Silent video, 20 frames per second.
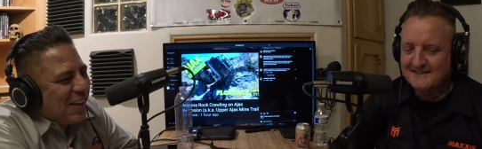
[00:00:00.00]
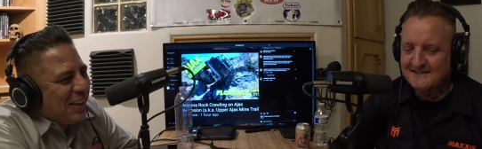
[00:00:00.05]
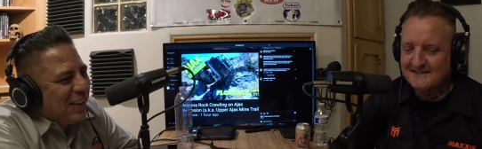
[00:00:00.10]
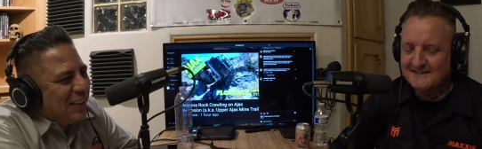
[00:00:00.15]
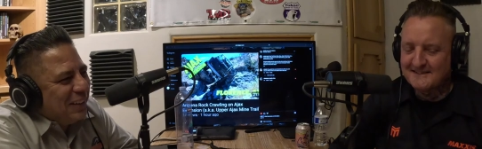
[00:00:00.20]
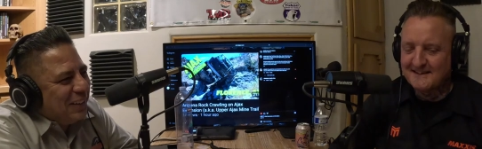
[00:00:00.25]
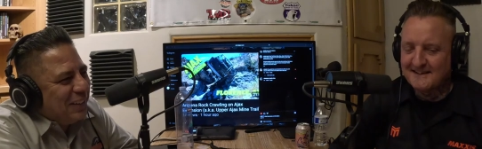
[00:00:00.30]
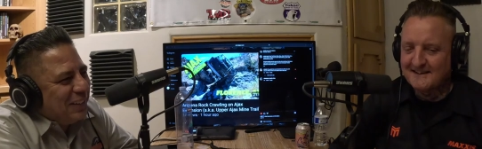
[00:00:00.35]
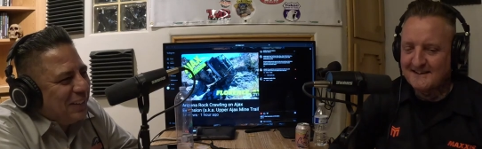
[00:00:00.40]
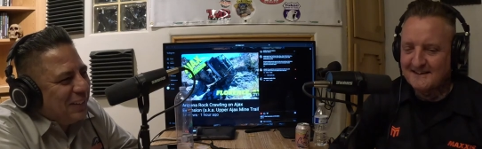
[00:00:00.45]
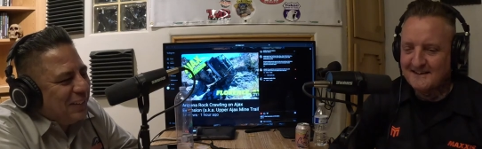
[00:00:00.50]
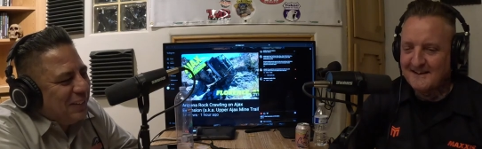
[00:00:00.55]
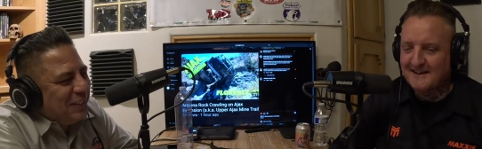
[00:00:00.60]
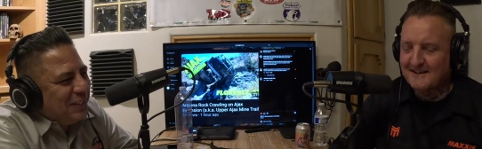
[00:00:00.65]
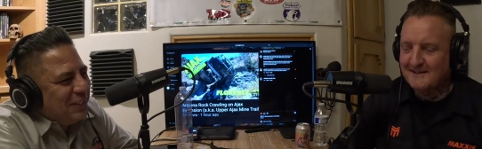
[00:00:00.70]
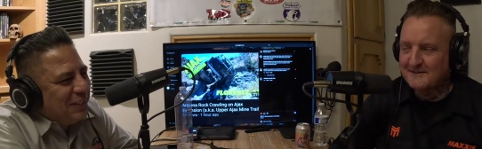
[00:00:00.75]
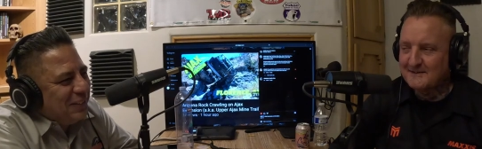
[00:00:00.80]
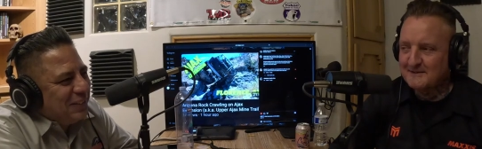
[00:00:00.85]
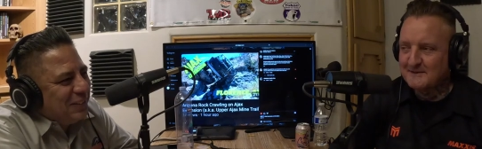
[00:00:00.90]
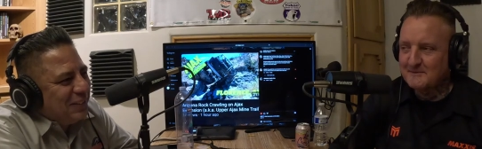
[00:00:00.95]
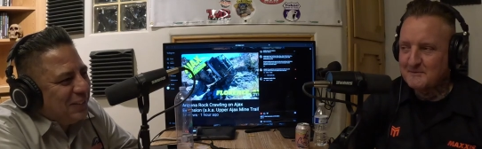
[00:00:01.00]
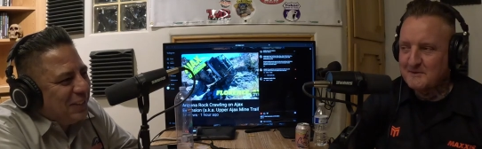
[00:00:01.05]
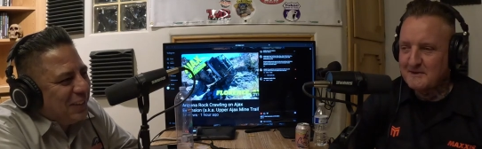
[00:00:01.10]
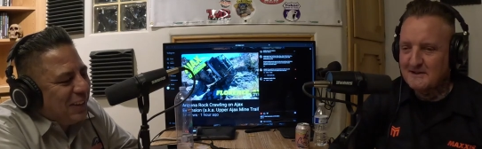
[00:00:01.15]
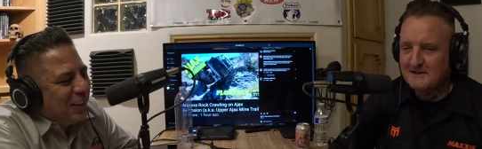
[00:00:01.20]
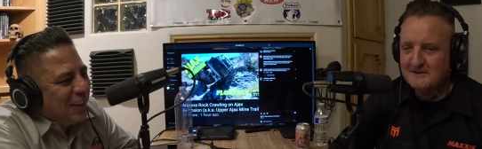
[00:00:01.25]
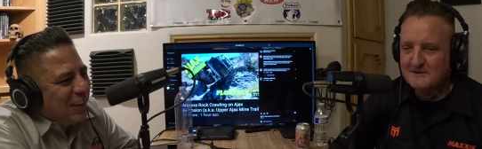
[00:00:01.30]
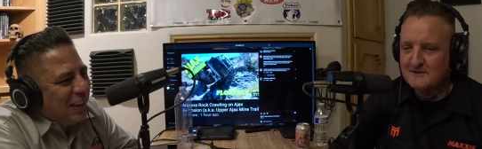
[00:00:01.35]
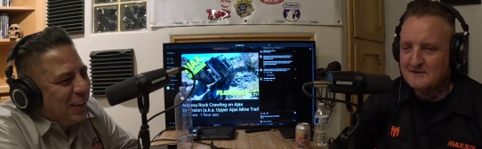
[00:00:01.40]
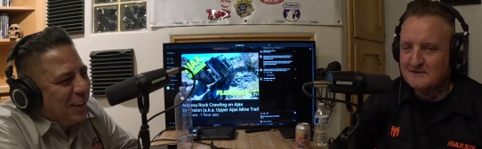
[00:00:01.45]
Speaker 1: It's like, yeah,
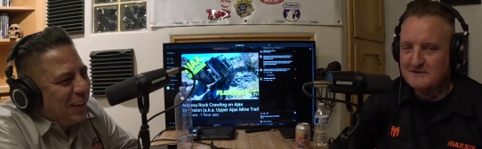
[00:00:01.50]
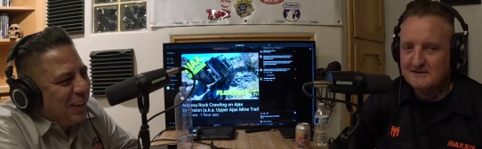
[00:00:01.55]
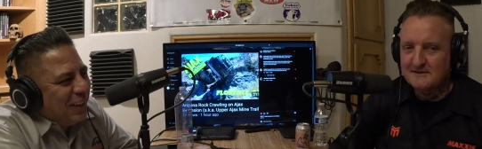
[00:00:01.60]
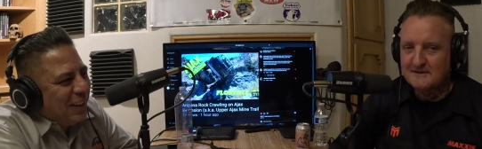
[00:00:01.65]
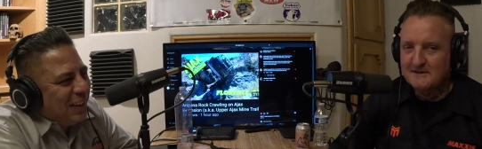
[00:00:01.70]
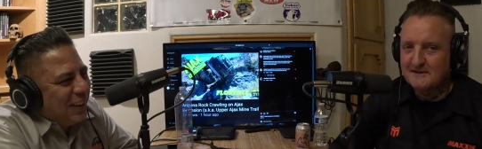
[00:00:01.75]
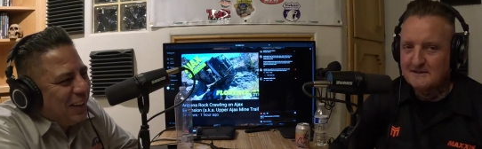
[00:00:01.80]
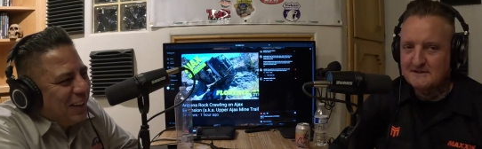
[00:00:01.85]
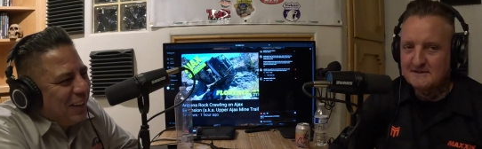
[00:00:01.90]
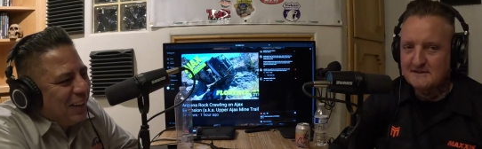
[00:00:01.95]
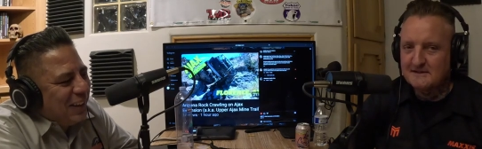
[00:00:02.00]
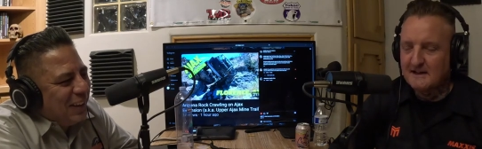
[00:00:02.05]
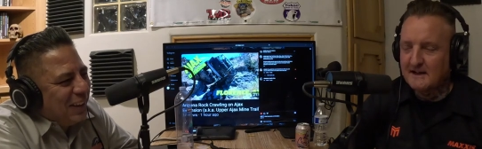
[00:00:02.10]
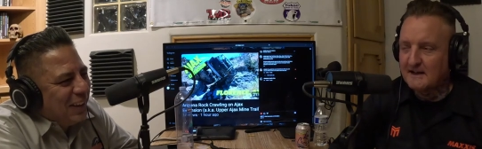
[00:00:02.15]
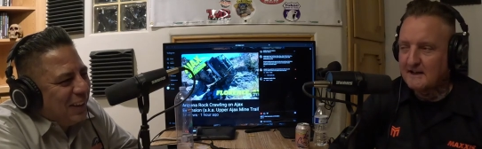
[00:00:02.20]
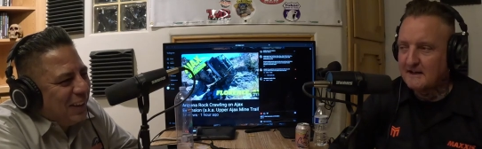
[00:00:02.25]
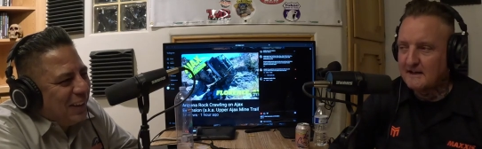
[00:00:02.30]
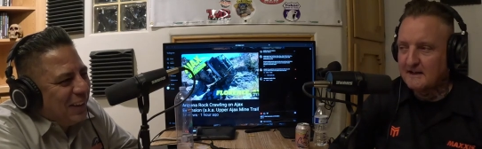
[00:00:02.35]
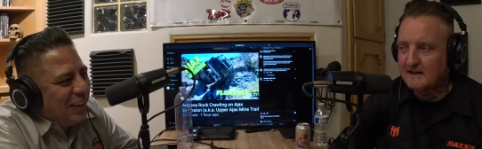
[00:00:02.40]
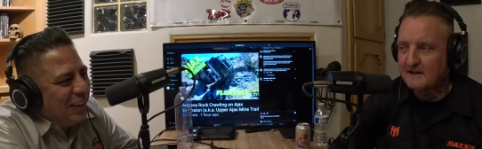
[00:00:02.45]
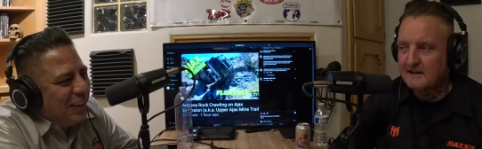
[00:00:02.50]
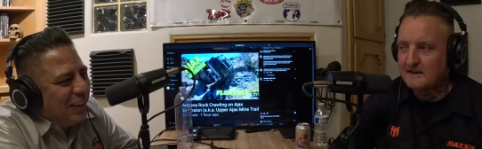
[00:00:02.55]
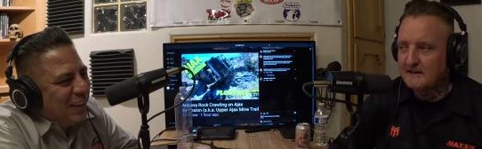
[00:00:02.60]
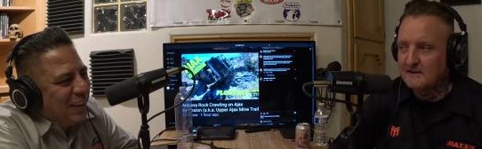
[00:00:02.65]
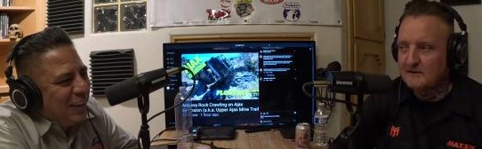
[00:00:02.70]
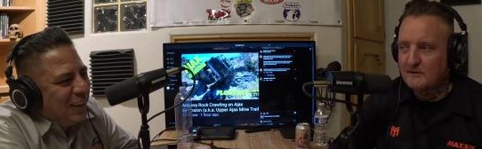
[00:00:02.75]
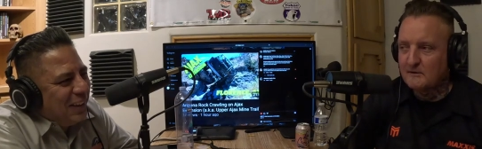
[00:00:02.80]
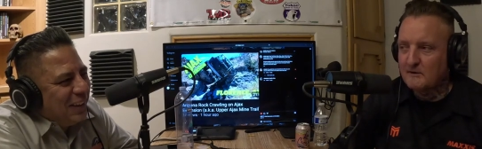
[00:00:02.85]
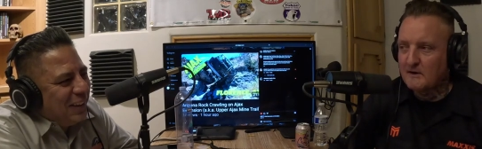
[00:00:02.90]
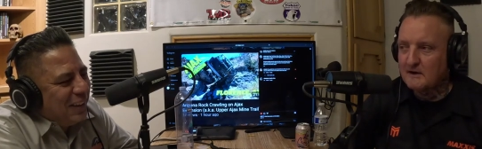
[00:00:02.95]
somebody that just isn't taking
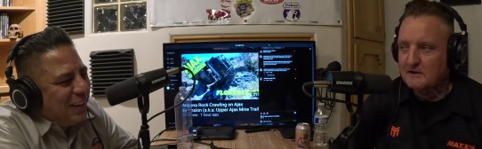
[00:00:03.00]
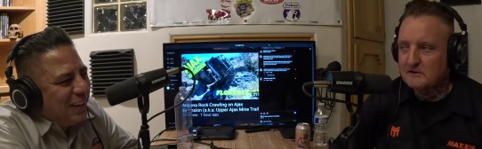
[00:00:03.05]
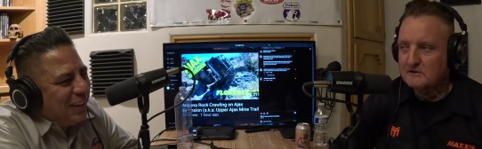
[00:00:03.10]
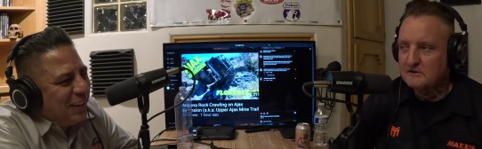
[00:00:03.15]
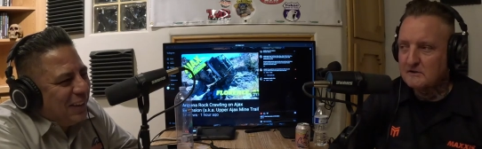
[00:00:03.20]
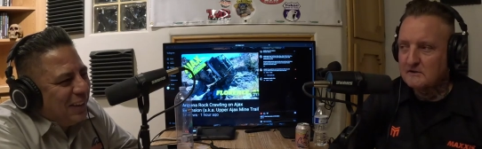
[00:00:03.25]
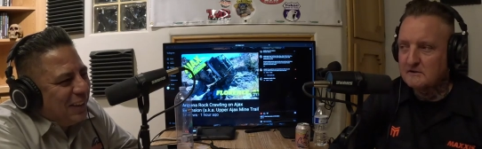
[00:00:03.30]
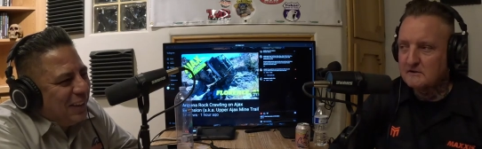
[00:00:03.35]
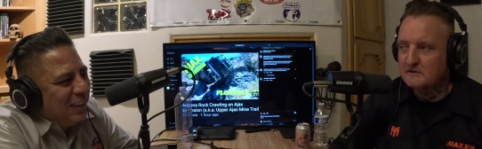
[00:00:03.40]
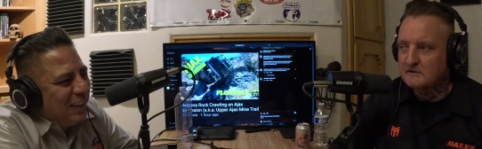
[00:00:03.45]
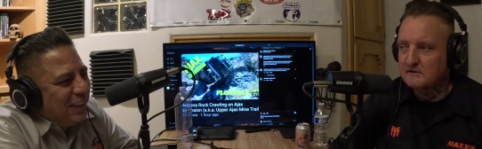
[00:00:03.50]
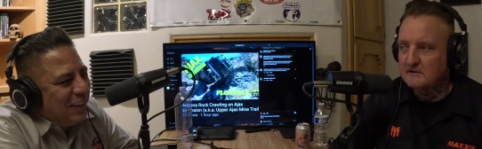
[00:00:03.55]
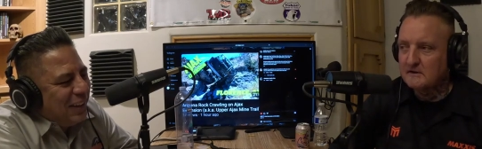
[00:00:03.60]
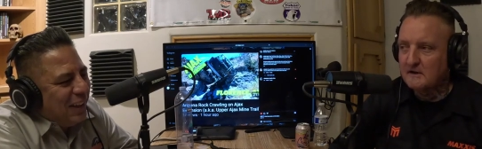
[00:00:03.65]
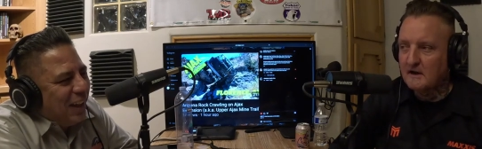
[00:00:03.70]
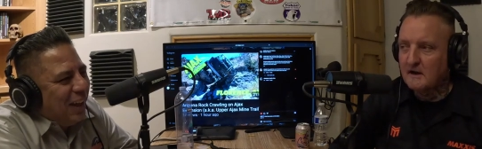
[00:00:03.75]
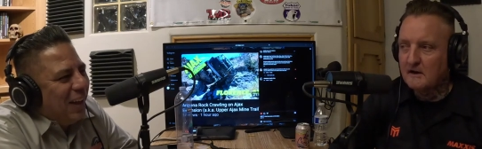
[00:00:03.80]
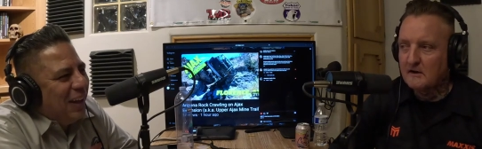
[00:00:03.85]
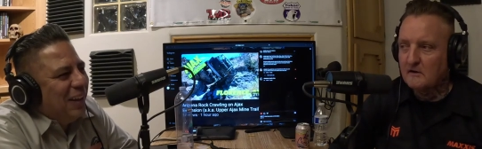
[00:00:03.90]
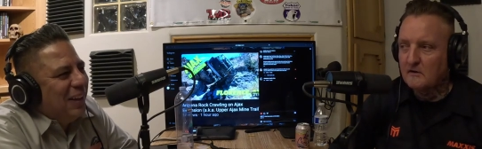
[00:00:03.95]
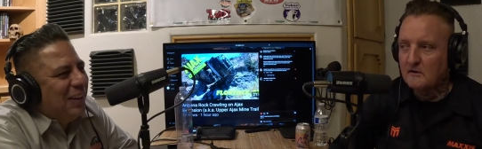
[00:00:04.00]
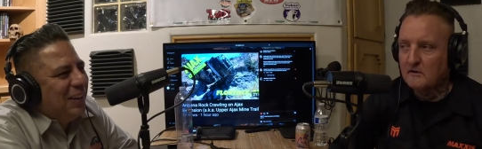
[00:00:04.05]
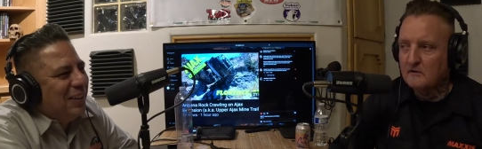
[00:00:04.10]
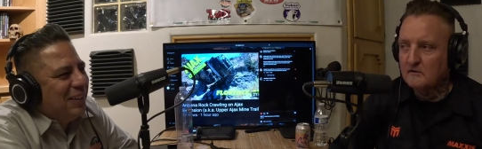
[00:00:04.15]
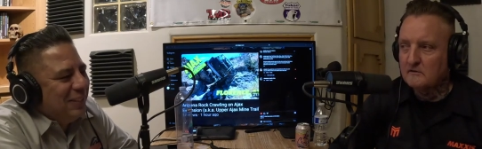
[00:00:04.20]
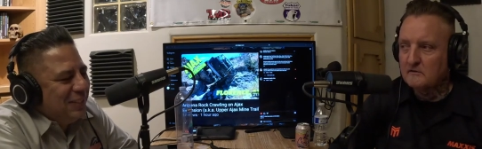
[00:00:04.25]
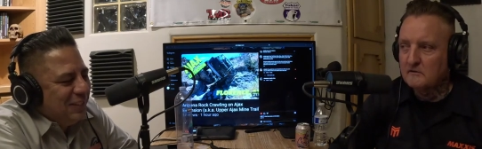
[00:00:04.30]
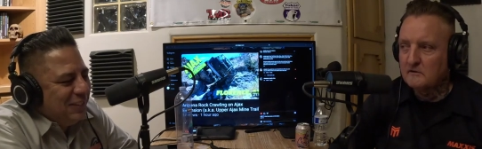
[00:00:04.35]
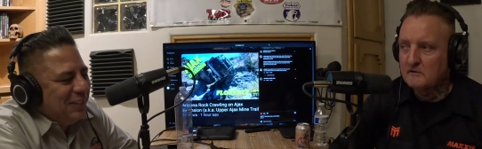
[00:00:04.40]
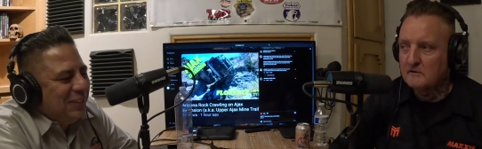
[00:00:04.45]
any direction yeah. at
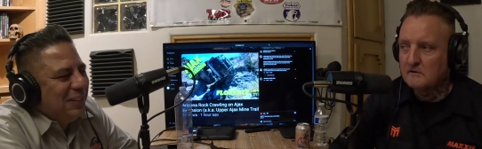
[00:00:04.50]
all.